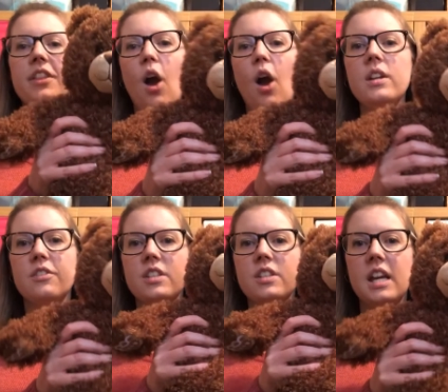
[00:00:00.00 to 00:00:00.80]
the only
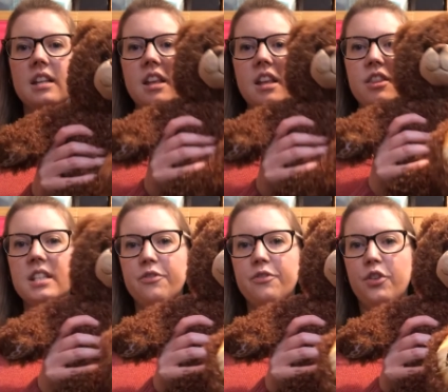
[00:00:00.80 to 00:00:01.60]
difference is
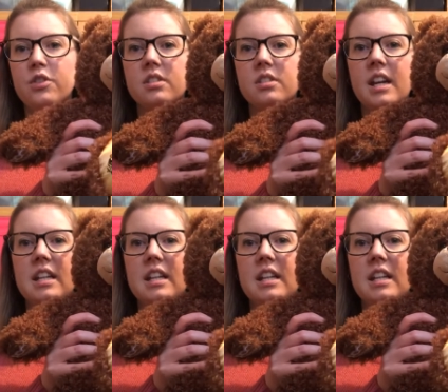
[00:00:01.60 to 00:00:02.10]
this foot